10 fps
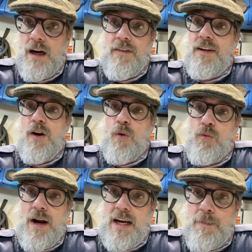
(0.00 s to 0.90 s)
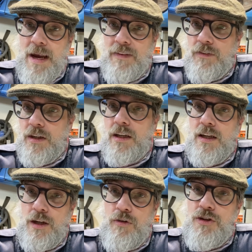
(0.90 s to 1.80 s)
And they don't recommend that you
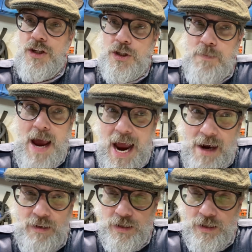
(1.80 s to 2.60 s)
use your spare.